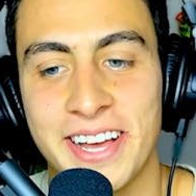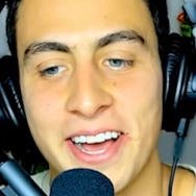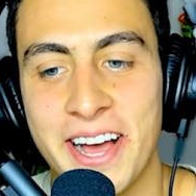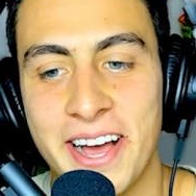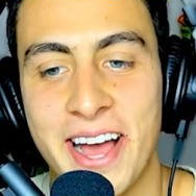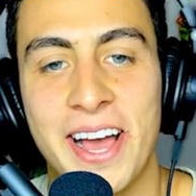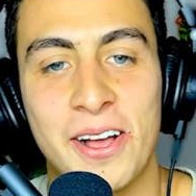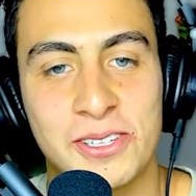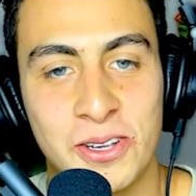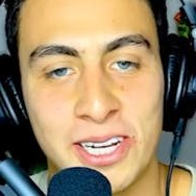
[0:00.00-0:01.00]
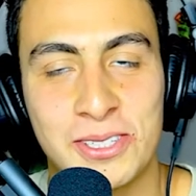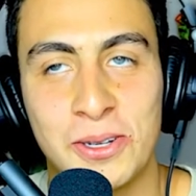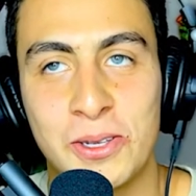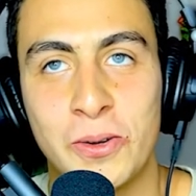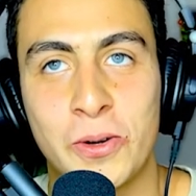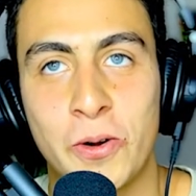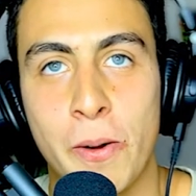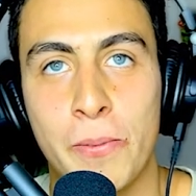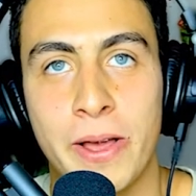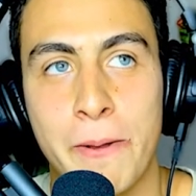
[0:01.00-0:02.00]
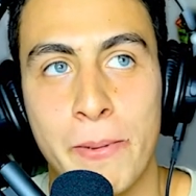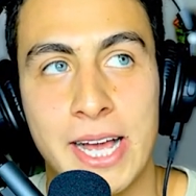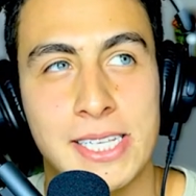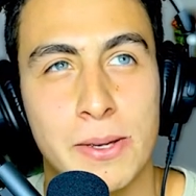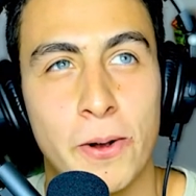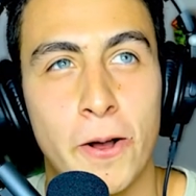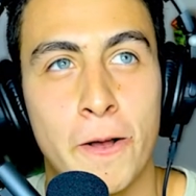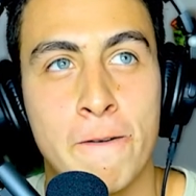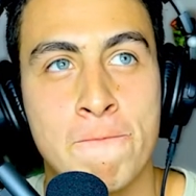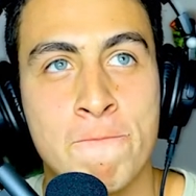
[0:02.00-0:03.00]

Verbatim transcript: Uh, I also I told you grew up playing basketball,